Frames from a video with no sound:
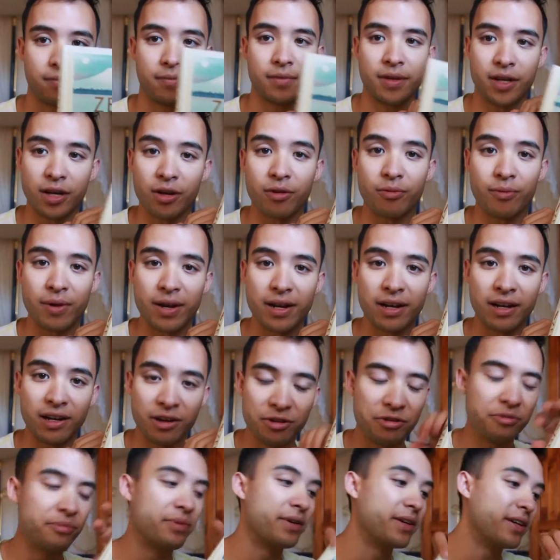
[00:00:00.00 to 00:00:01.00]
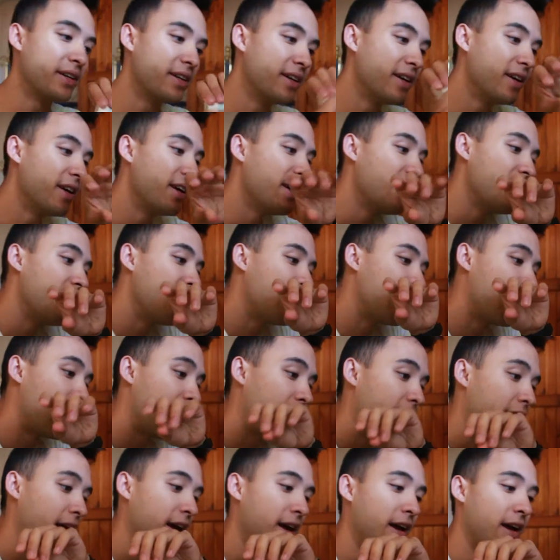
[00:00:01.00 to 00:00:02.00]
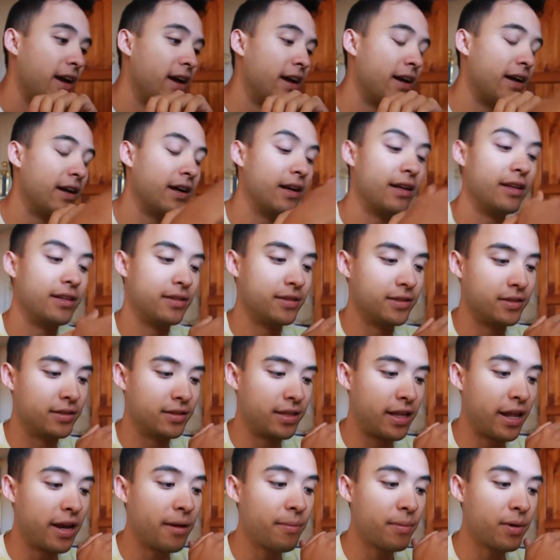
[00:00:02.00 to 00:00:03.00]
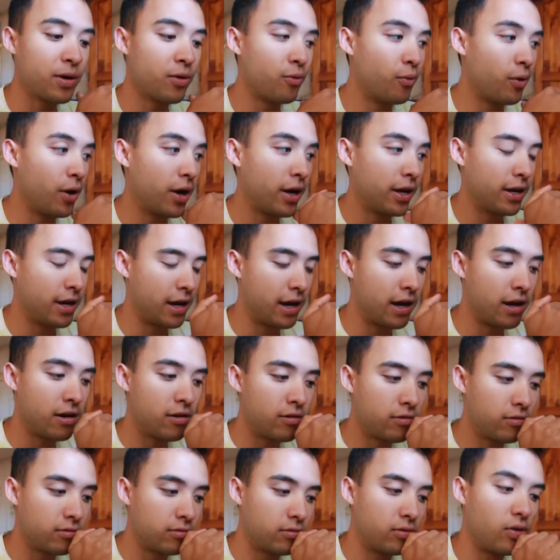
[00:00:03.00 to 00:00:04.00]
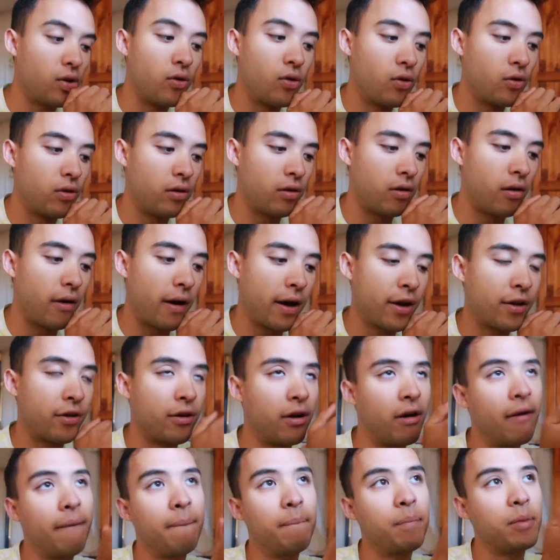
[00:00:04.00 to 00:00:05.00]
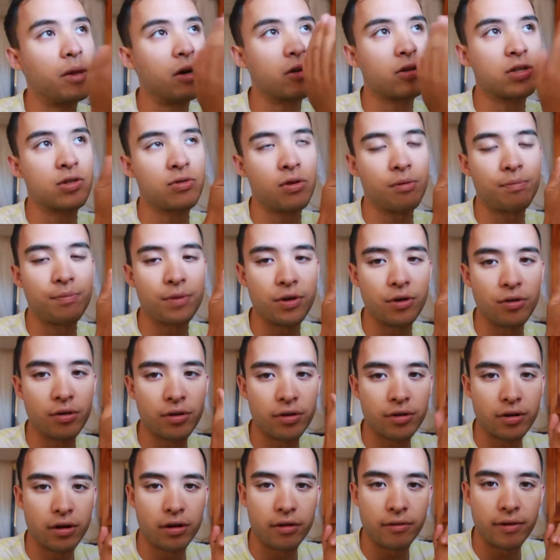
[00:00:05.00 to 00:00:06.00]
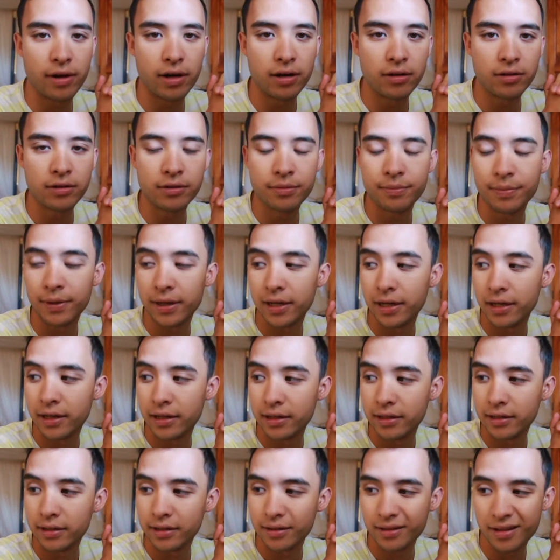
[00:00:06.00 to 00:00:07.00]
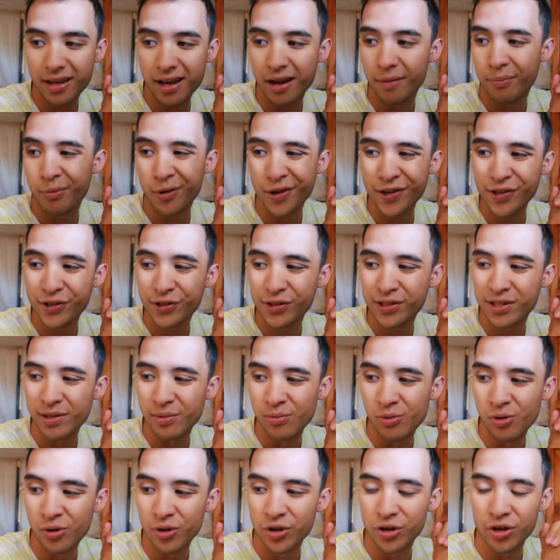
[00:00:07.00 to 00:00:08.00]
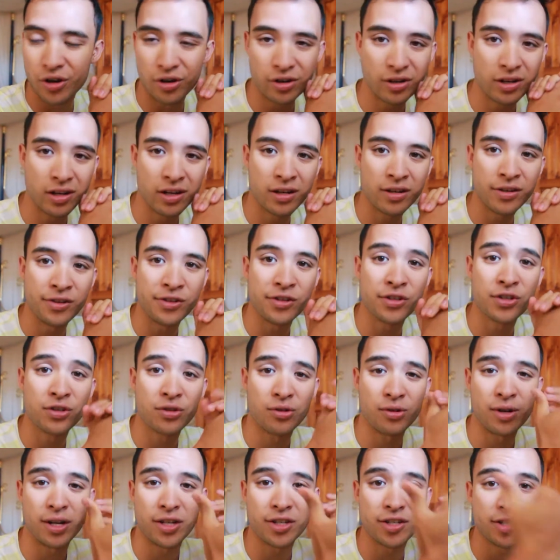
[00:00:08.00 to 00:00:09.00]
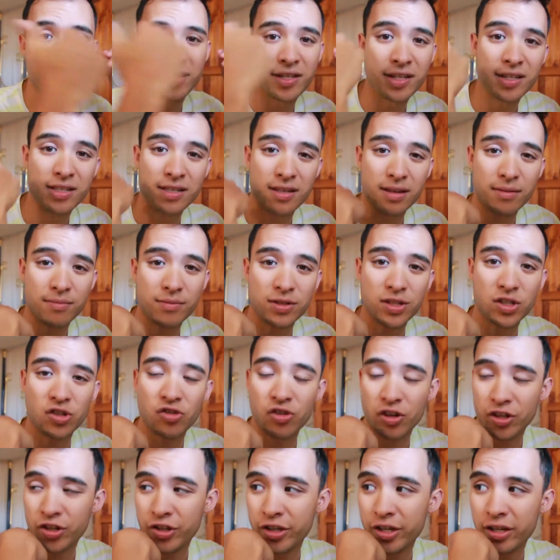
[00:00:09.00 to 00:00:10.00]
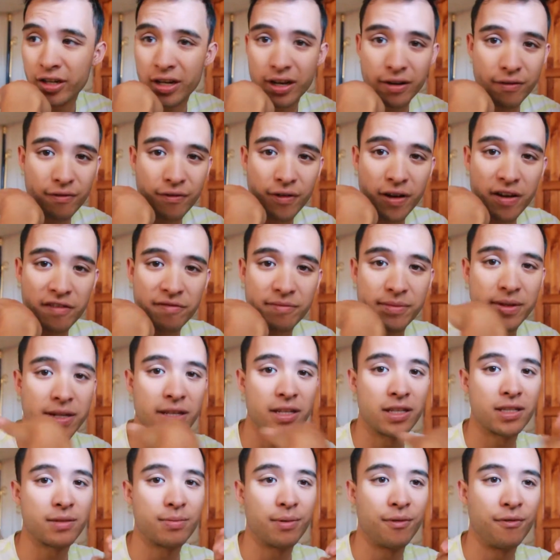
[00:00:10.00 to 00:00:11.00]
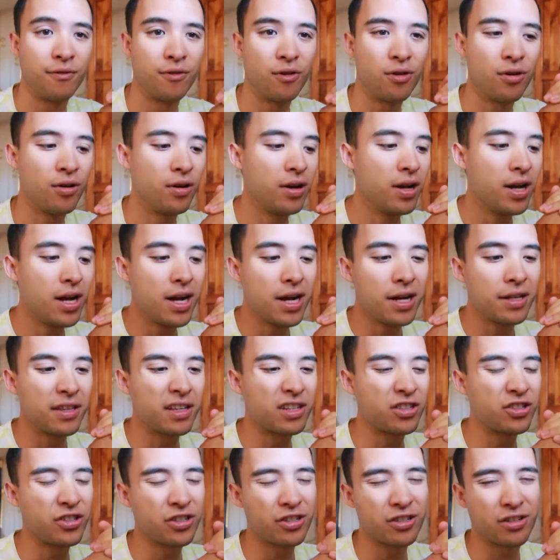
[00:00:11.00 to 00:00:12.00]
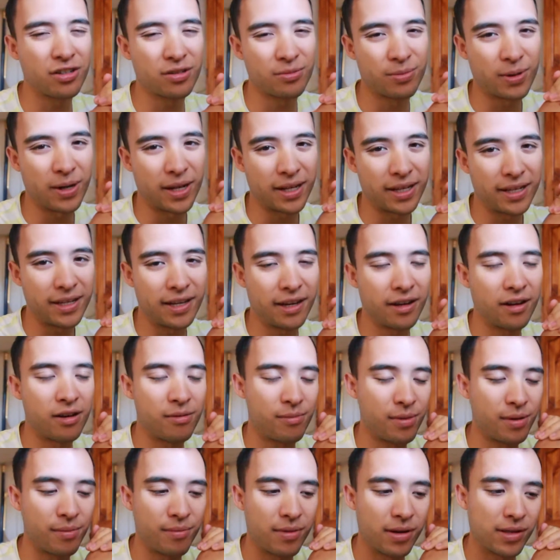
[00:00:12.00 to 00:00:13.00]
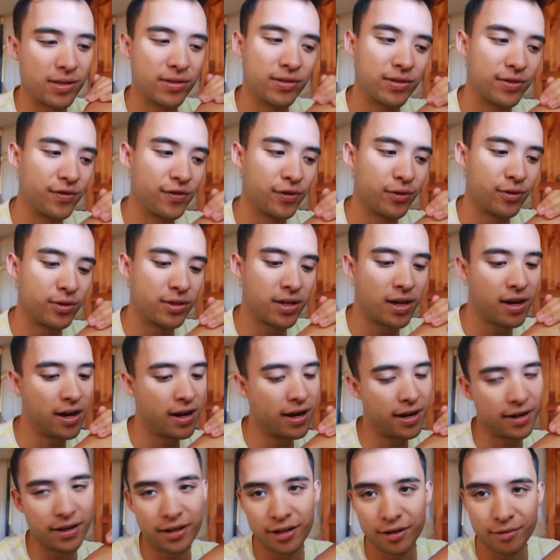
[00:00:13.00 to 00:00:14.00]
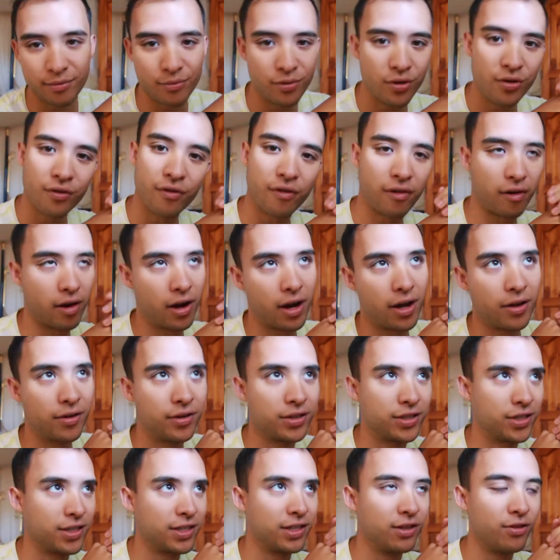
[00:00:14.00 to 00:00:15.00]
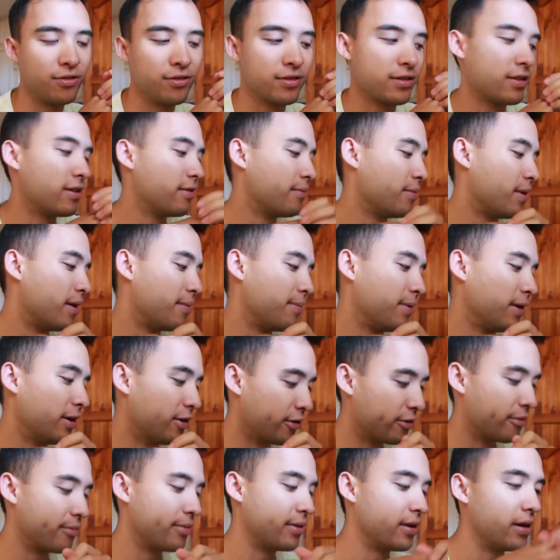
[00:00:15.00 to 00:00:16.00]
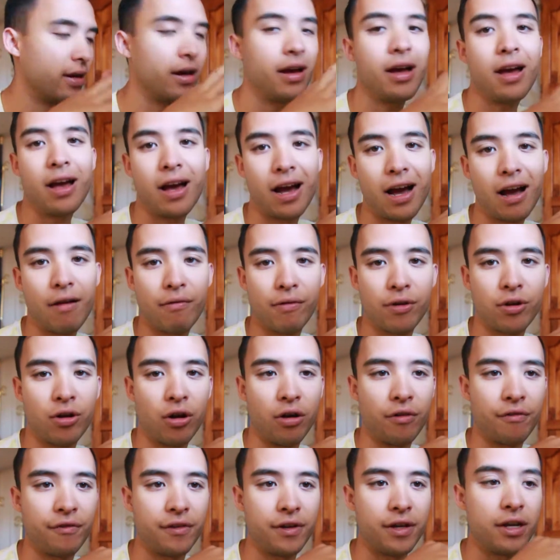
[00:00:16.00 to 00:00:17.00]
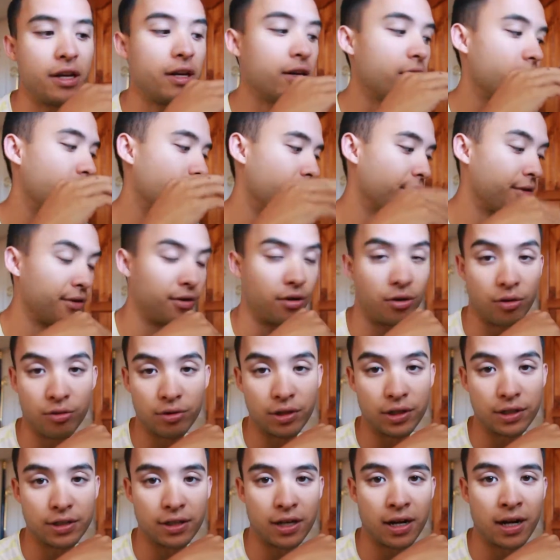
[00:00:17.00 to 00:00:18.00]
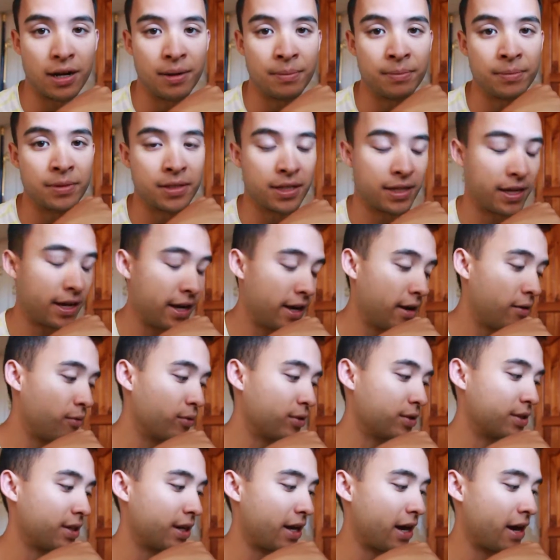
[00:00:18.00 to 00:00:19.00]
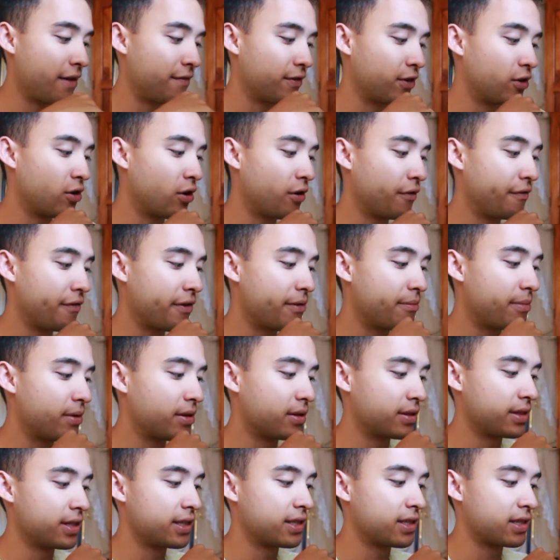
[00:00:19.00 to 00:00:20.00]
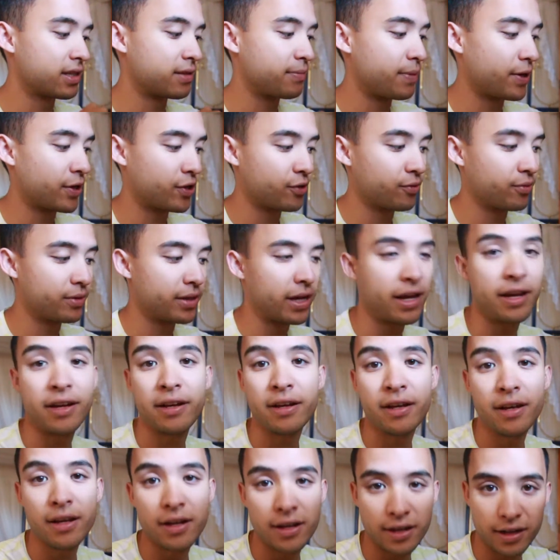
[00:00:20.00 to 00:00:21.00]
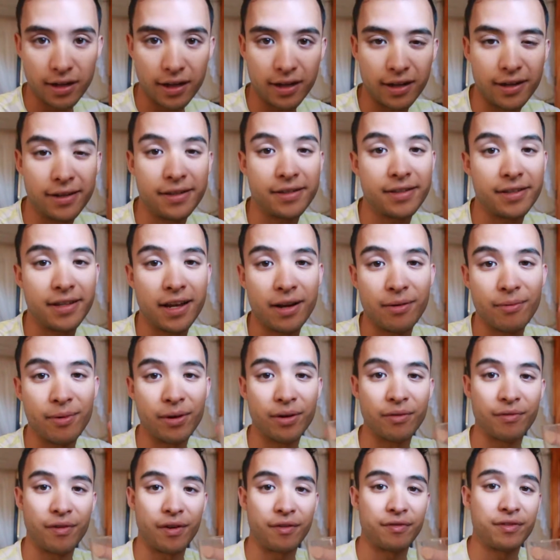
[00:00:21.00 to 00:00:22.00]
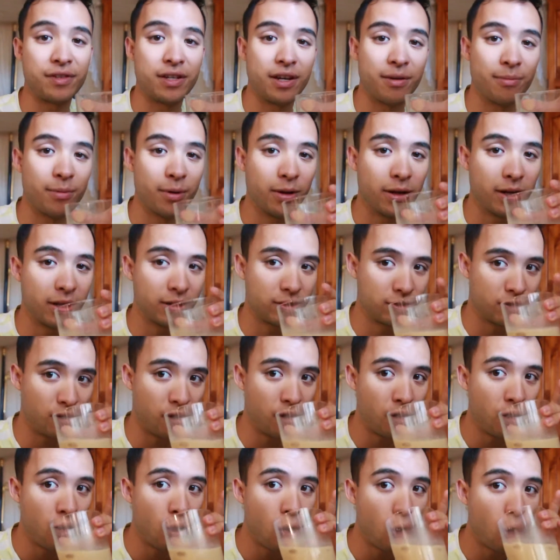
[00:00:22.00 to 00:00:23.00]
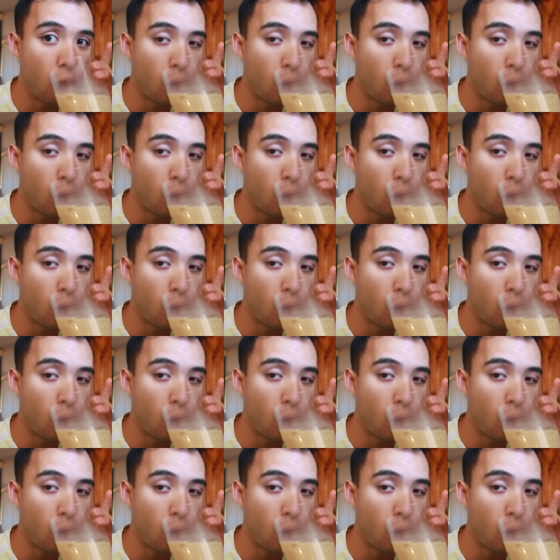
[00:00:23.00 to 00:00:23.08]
Gonna read a little bit. And then I'm gonna work out, or I don't know, I'll swap the order around, but yeah, probably do some more yoga. You saw I just did some stretching like five minutes before. That's just because when I get up, my muscles feel tight. I need to move around, just loosen them up a little bit. Have a coffee, not all the time. Today I wanted to have a coffee because it's a special day. It's day one of FTMO, let's go.